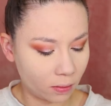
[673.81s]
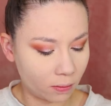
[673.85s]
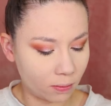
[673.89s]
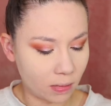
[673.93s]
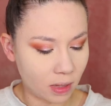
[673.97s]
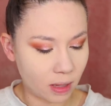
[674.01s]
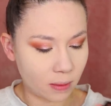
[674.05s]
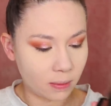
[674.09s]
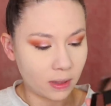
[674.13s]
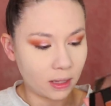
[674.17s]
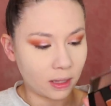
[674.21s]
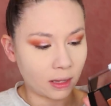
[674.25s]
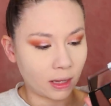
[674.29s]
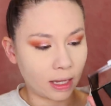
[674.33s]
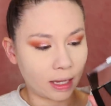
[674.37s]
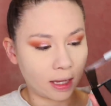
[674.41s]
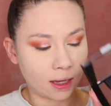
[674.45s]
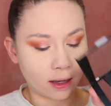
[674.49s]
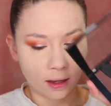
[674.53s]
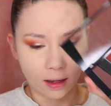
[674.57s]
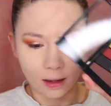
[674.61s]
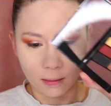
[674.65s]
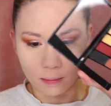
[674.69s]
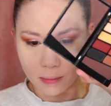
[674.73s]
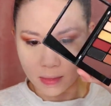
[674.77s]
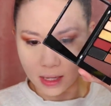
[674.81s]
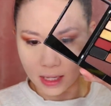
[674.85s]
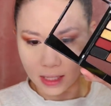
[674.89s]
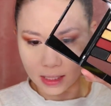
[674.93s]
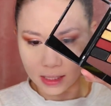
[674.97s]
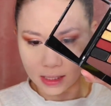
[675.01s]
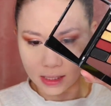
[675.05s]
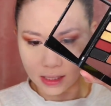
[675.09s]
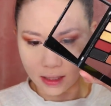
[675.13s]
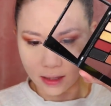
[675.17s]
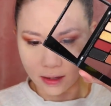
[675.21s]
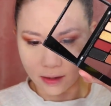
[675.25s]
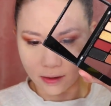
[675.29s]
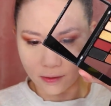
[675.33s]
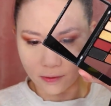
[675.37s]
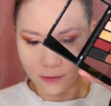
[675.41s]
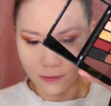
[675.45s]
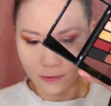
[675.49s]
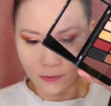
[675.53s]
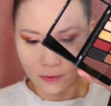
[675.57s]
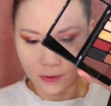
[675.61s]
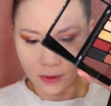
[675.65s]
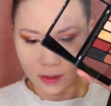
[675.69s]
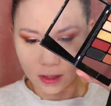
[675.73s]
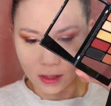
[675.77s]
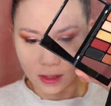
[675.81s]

maybe like a mix of